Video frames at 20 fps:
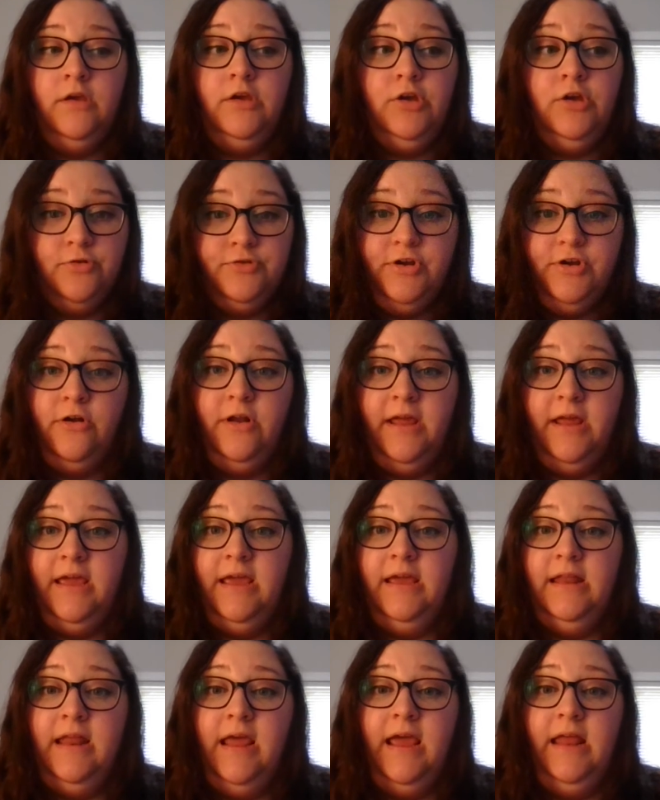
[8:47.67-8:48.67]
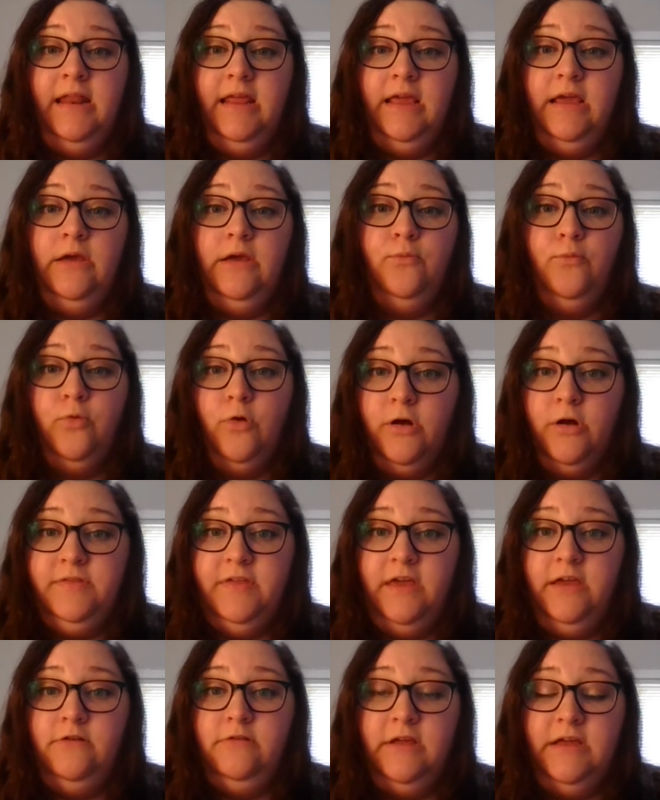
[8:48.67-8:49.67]
you're turning in any work
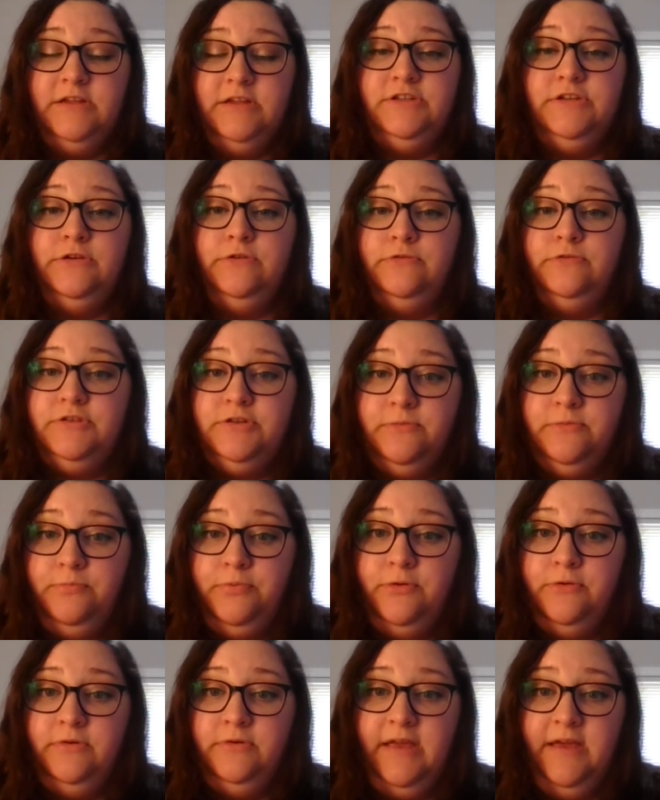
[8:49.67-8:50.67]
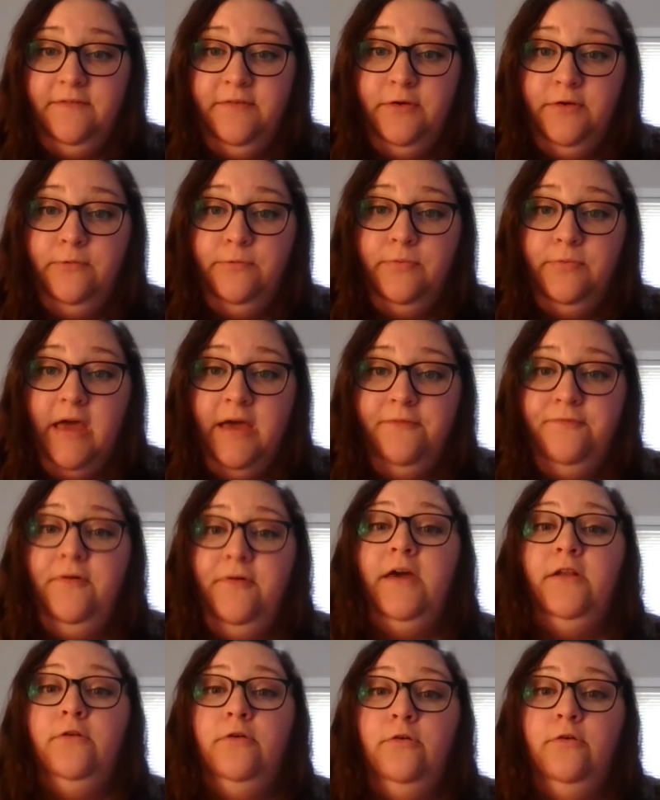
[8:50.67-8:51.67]
that you need to give you that
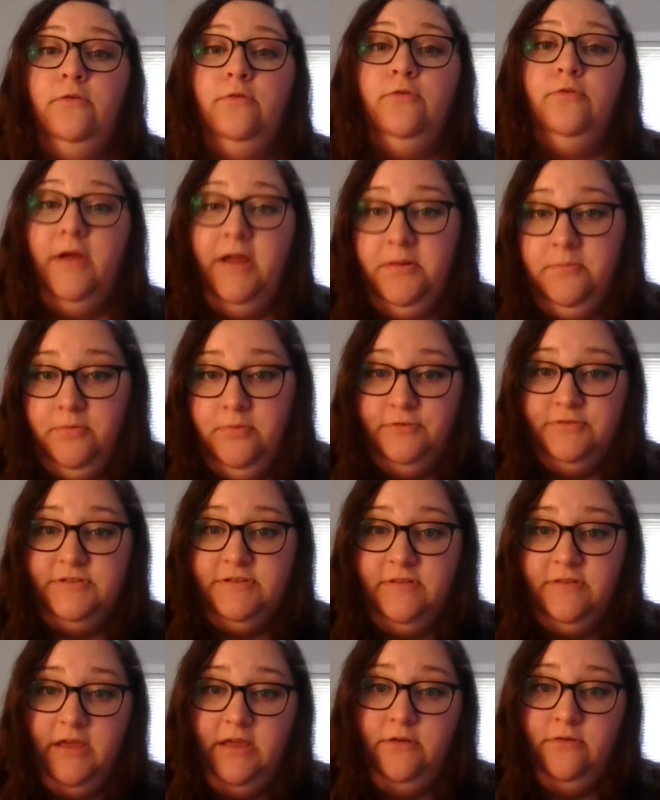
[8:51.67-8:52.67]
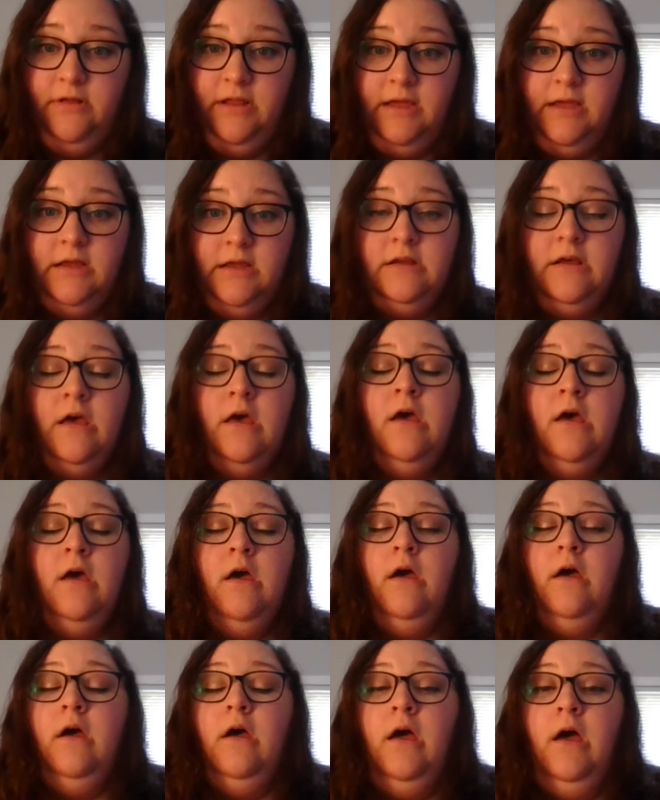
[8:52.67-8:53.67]
final grade boost that you need.
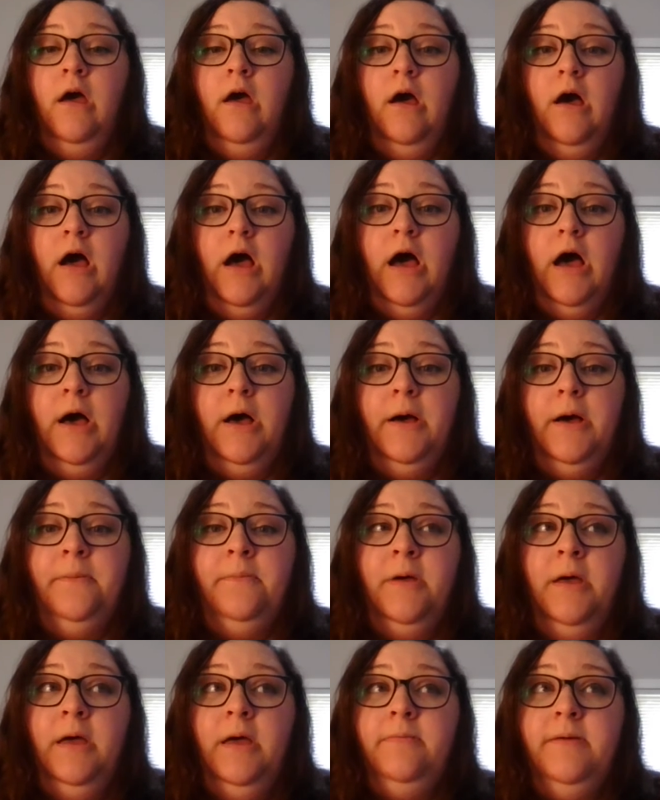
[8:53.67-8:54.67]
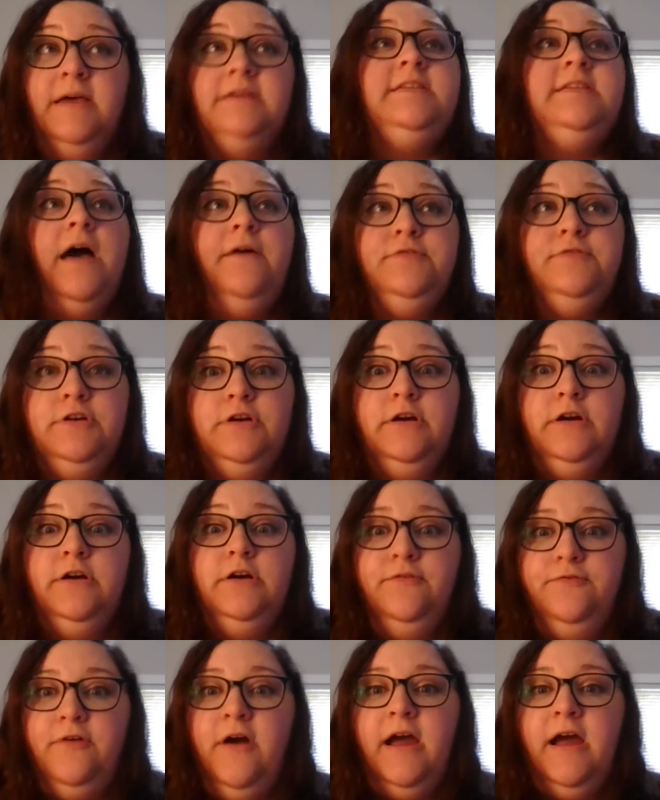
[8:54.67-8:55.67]
Because
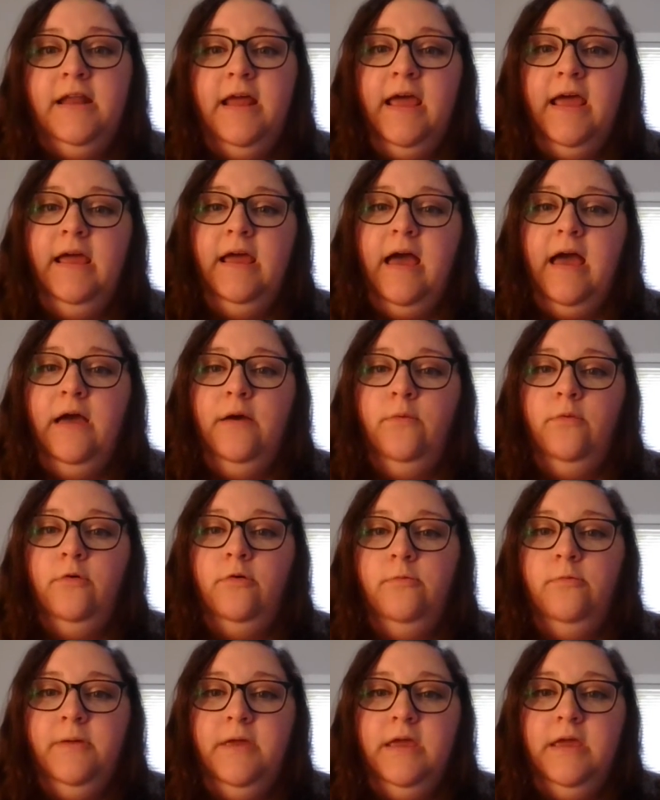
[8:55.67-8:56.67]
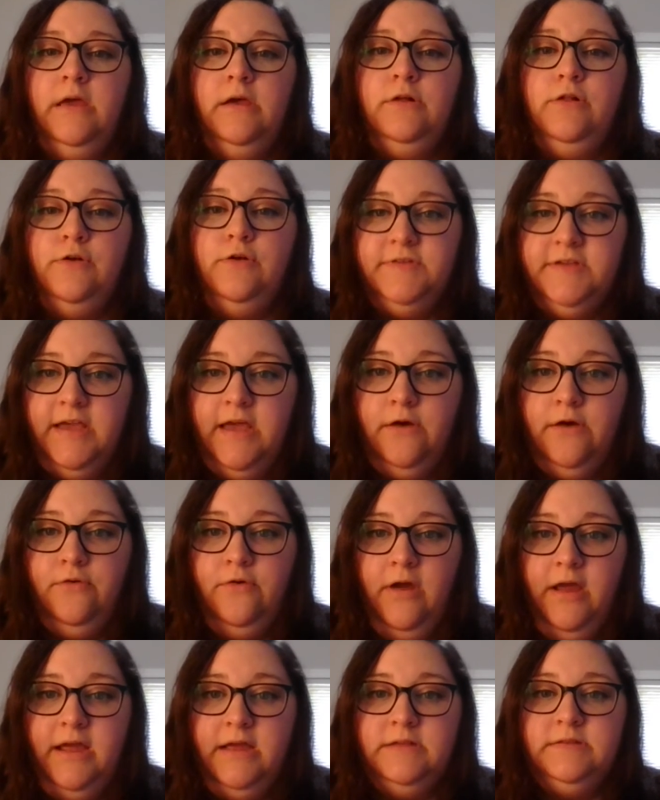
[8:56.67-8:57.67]
after Friday, I will be closing out
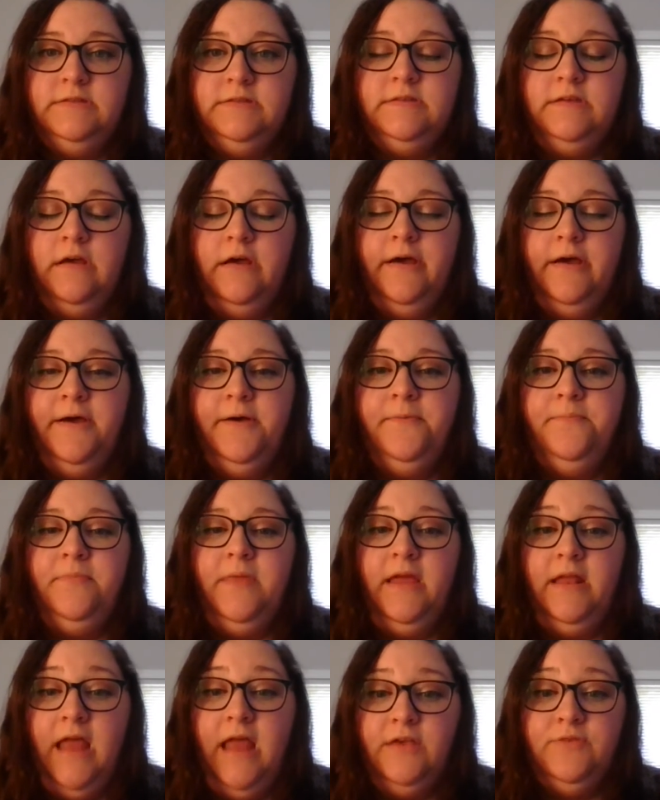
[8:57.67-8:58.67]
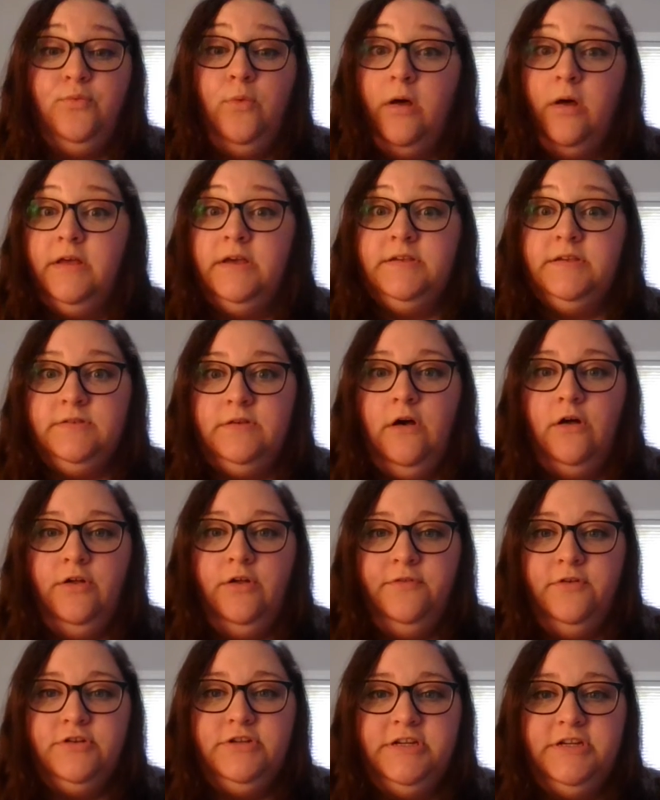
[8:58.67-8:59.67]
grades, and as well as
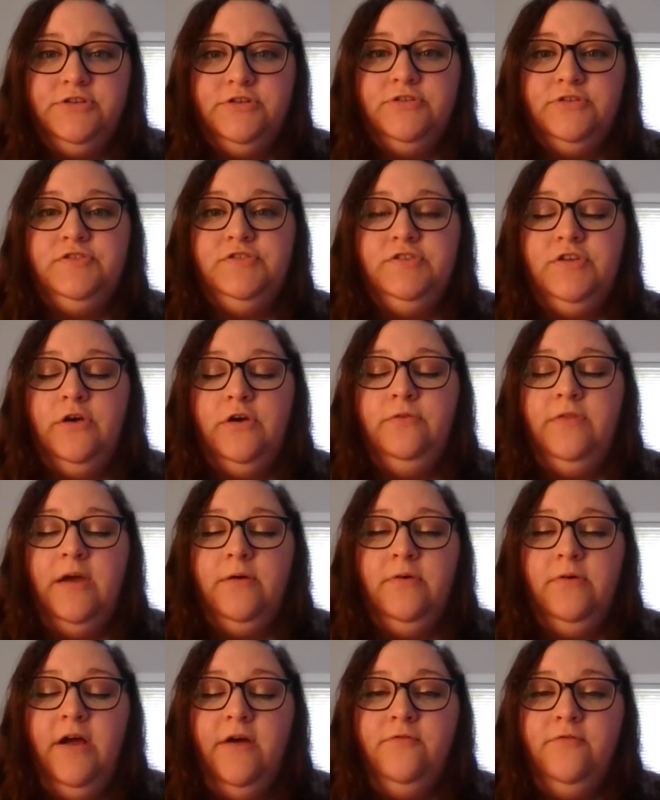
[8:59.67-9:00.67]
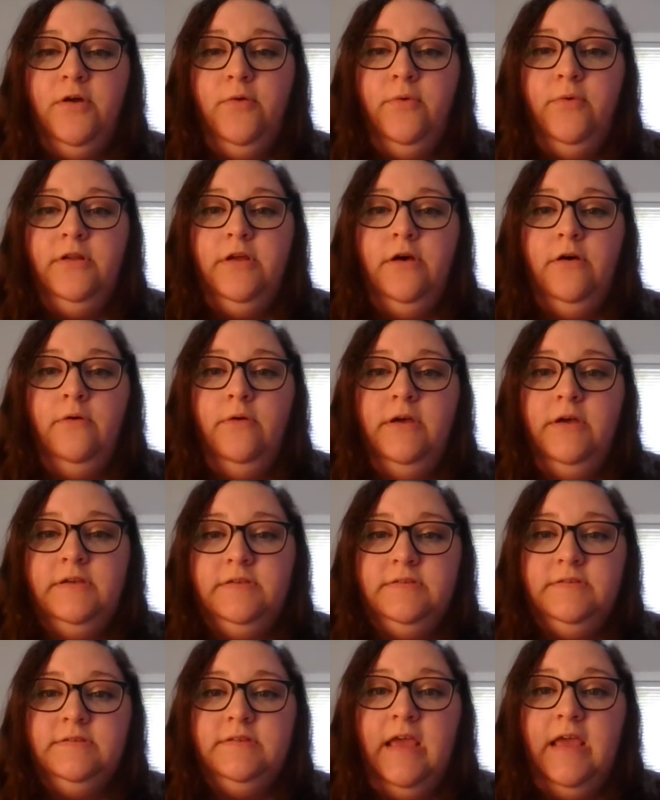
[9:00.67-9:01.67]
all of your teachers. So that recovery window
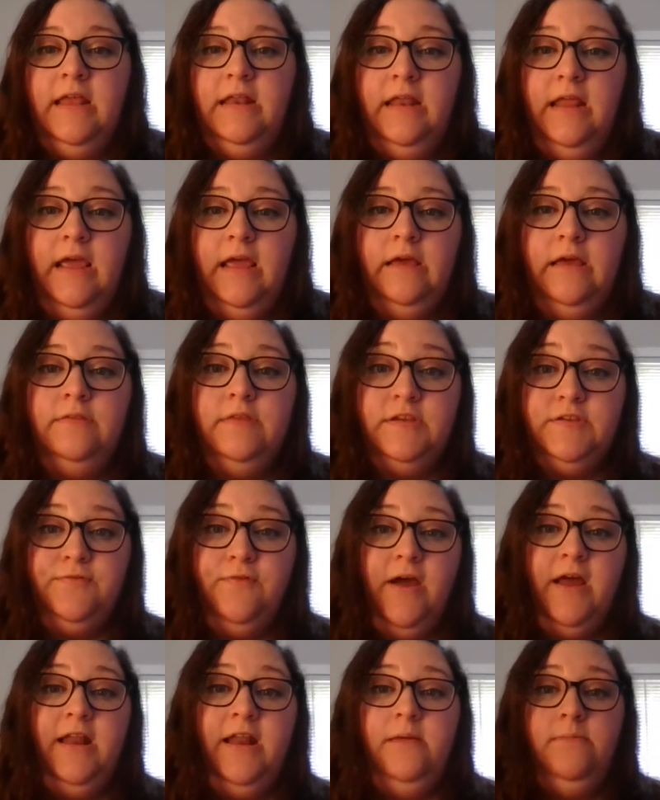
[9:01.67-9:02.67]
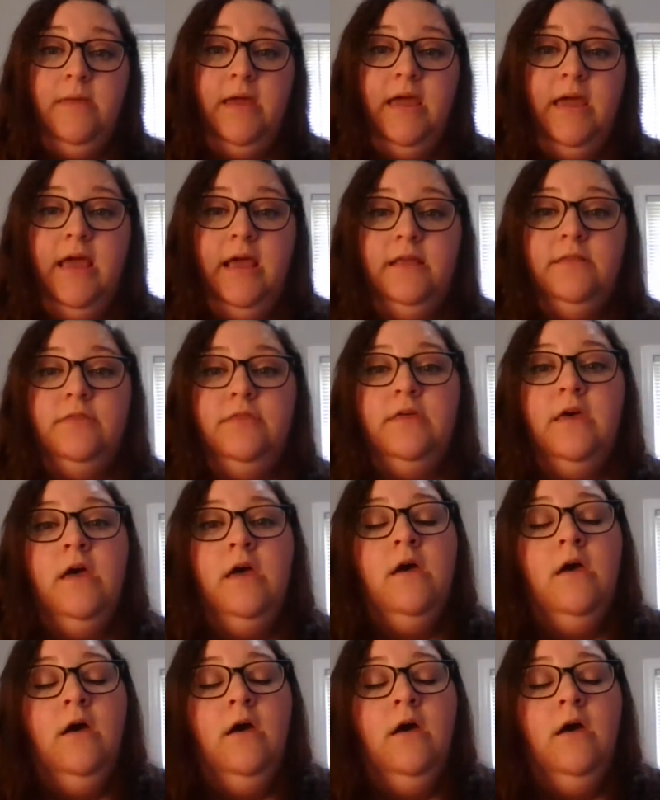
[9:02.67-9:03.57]
is ending this Friday, May 8th.